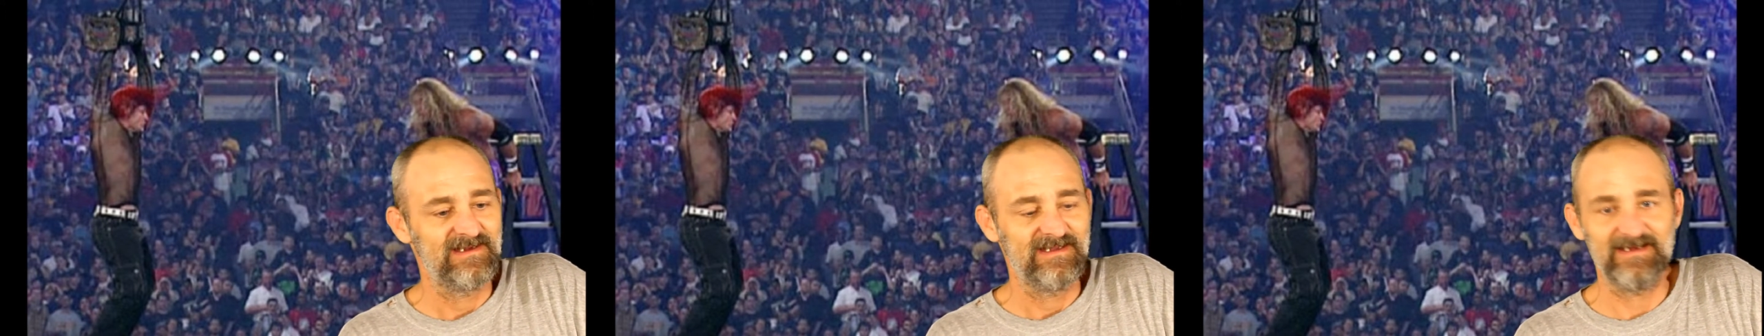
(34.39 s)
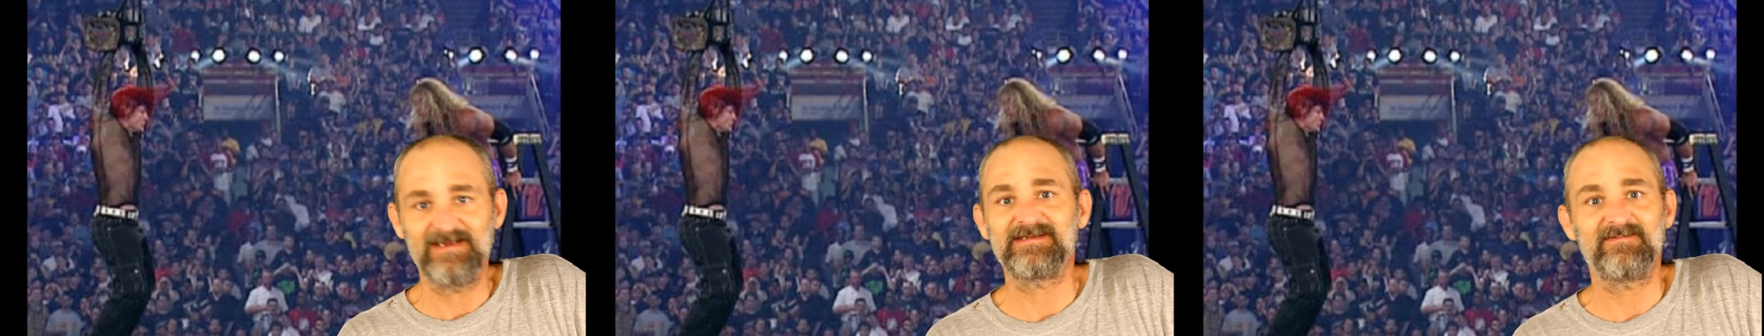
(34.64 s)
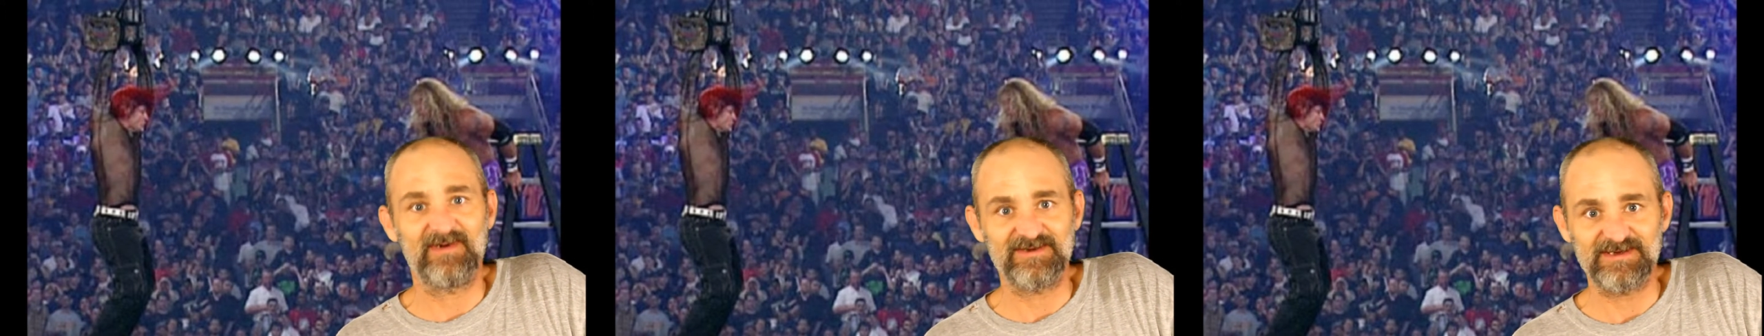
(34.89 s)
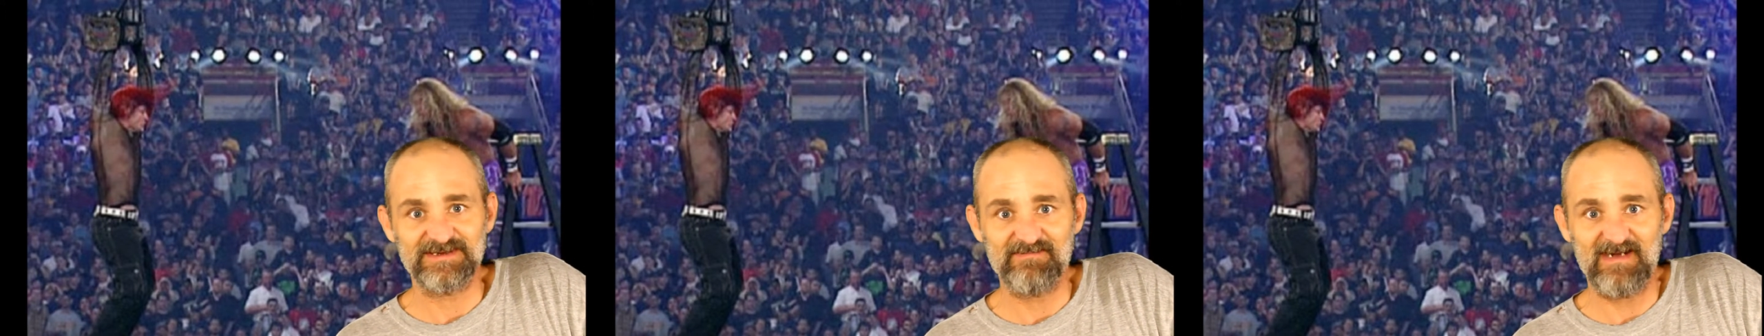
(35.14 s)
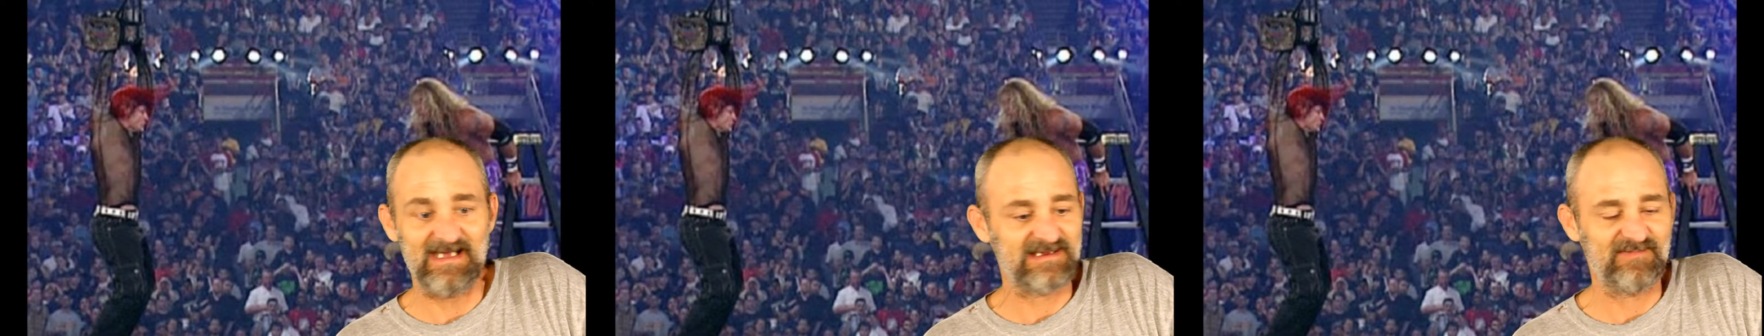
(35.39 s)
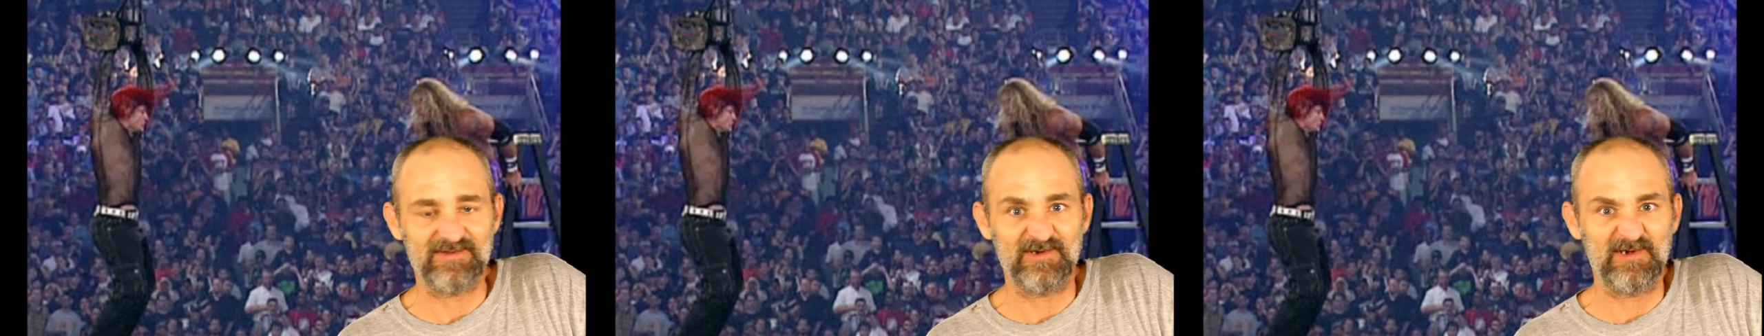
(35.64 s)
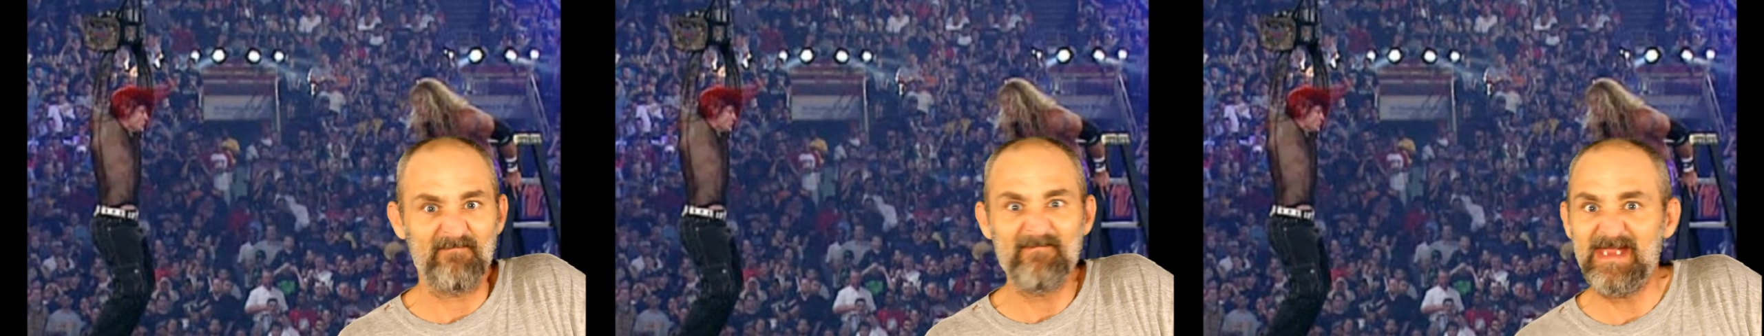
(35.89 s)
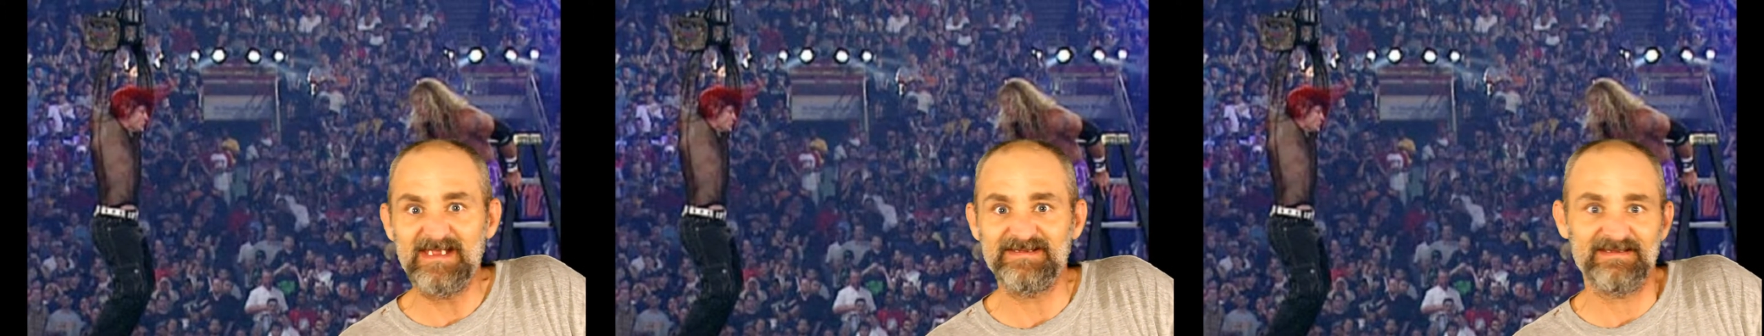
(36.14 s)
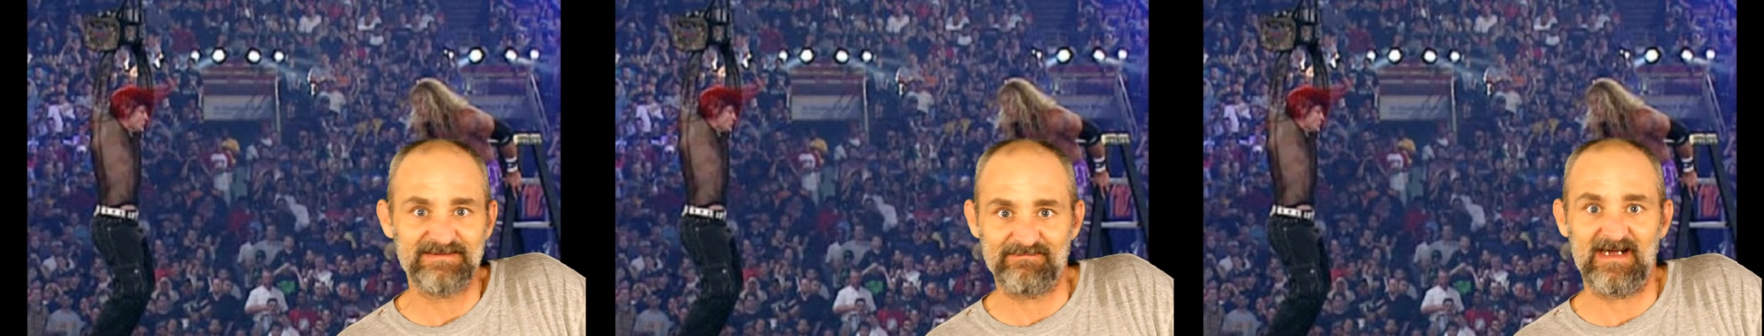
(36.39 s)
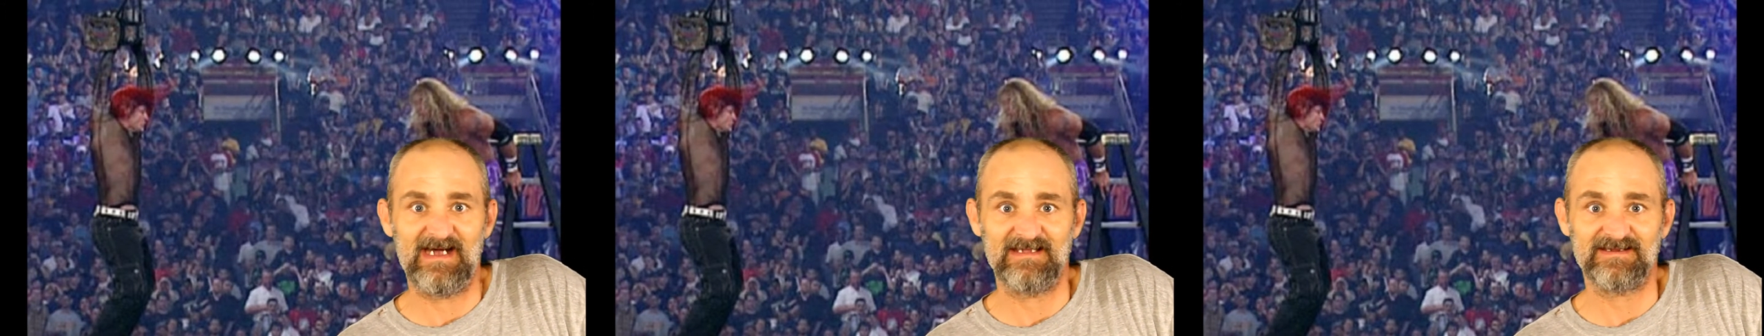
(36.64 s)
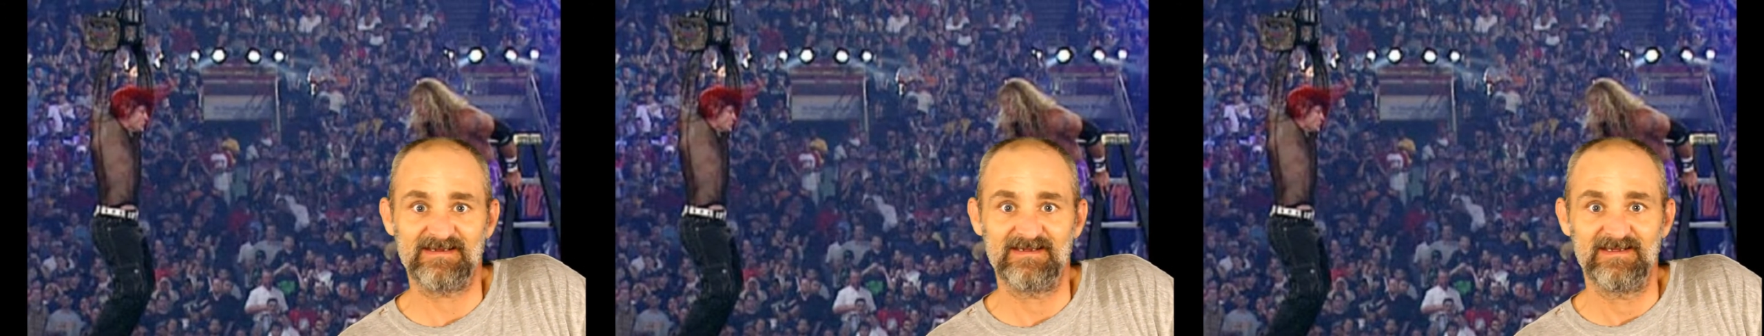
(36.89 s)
it is a bunch of spots, but they're amazing spots.